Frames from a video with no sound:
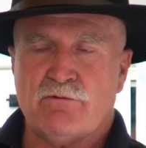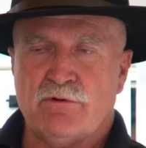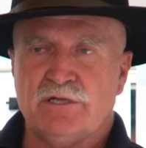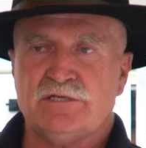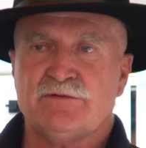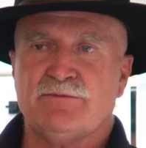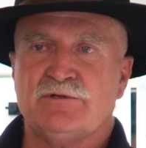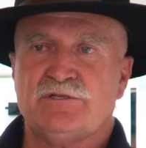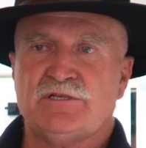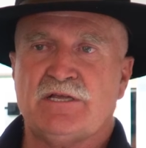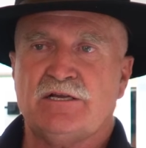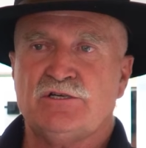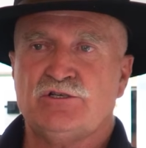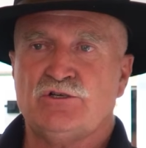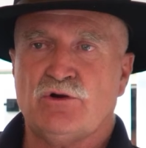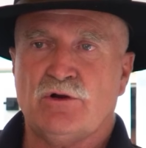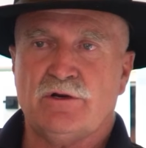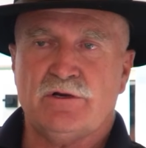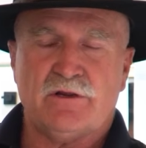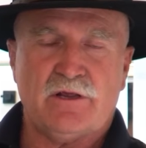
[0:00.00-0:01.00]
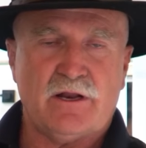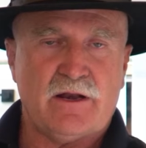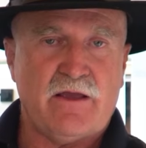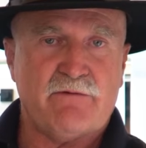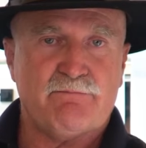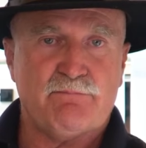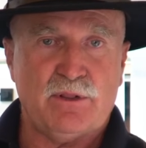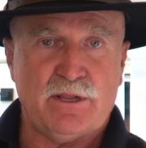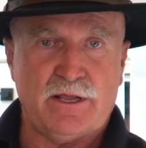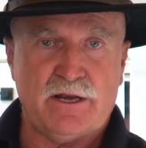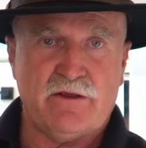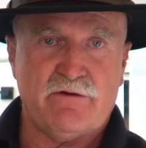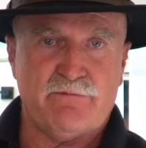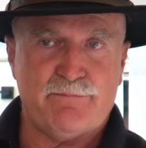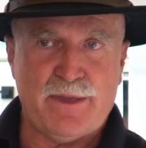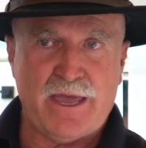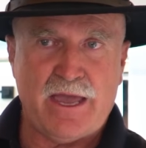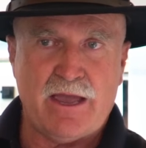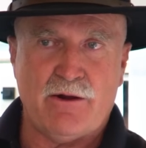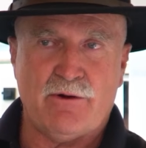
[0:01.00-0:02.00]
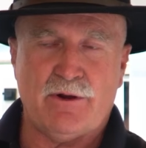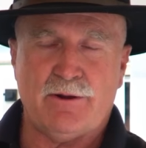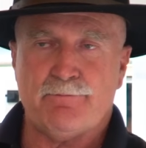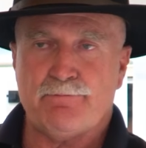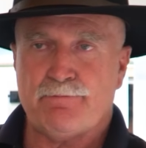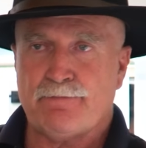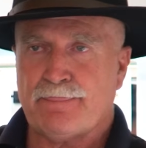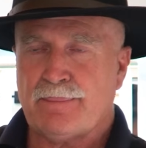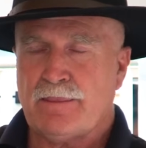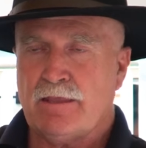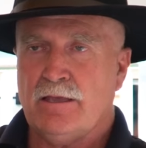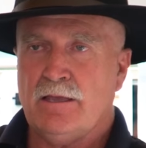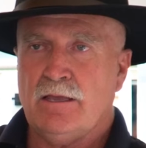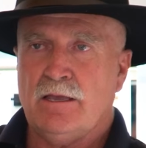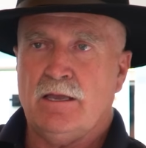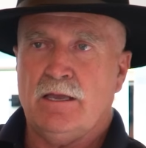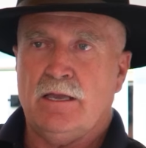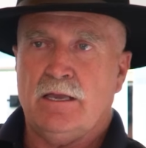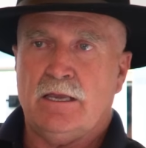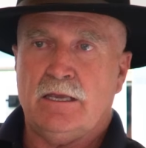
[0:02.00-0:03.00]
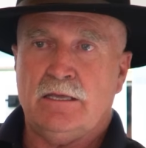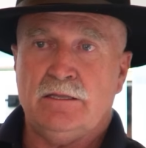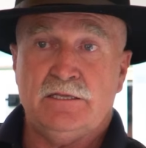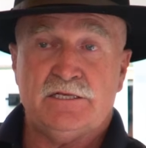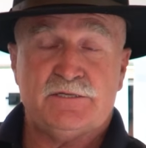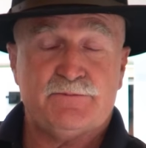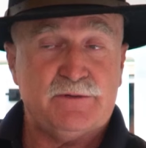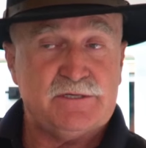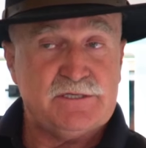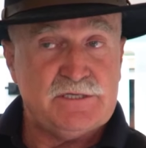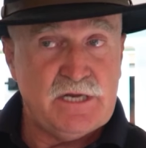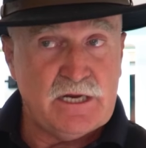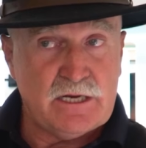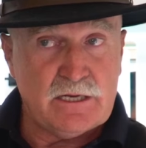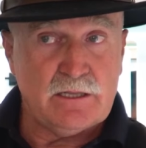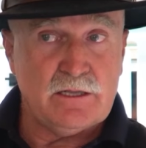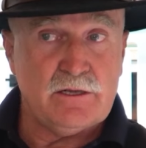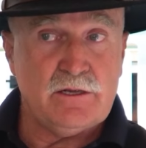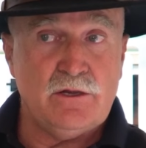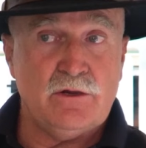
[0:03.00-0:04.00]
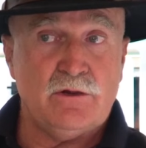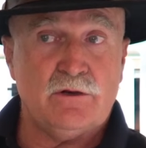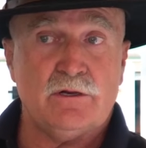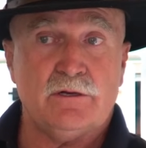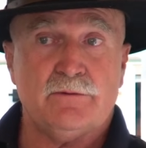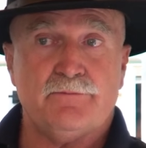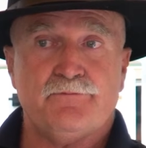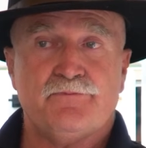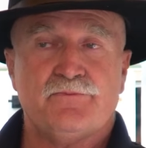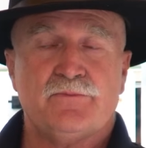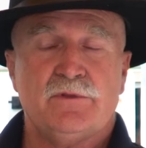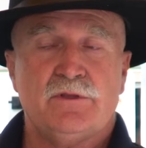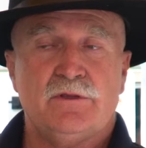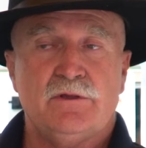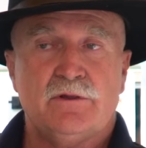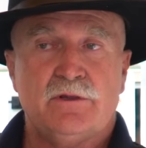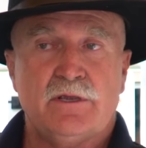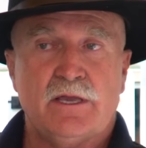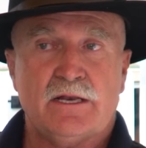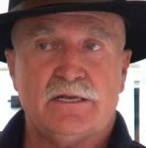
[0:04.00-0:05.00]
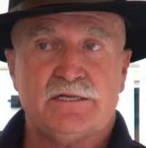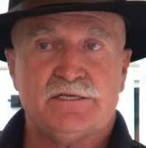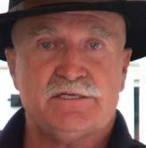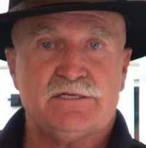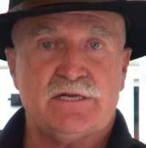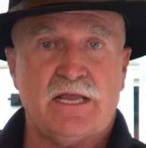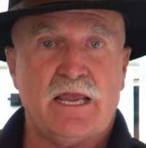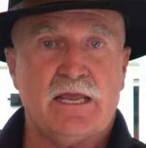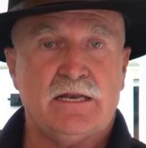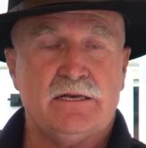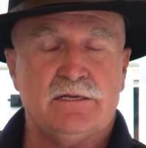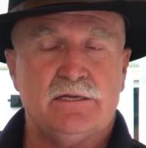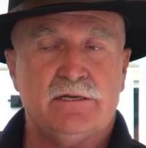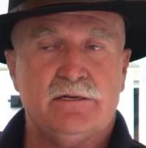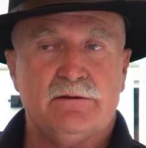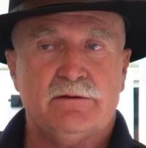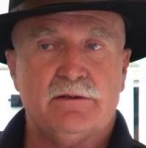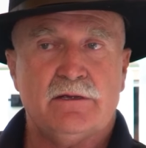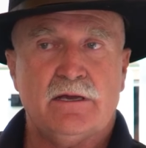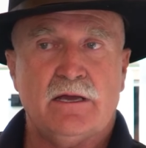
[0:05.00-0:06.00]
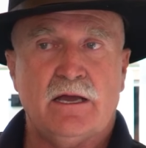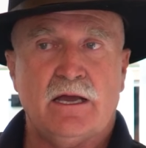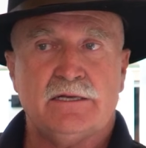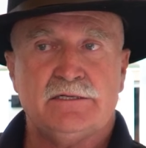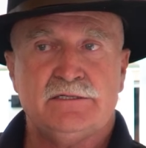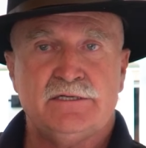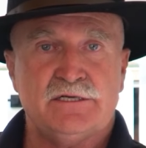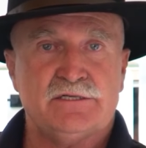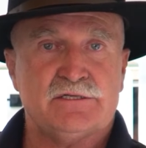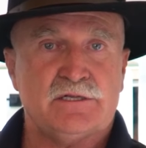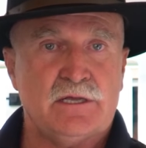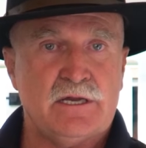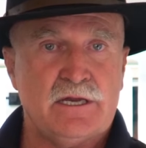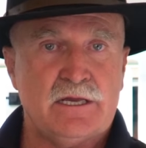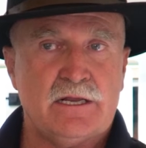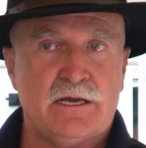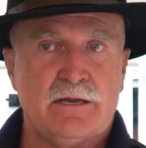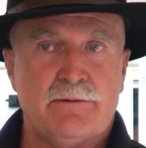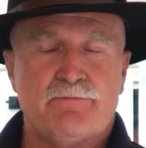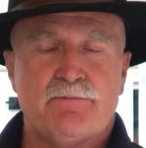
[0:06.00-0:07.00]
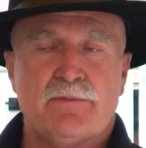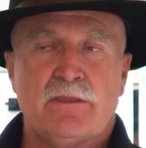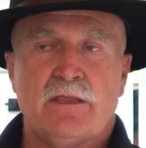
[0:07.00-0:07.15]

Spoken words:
reasonable sunshine, you're going to have plenty of power. In this particular unit, you get a standard diesel heater.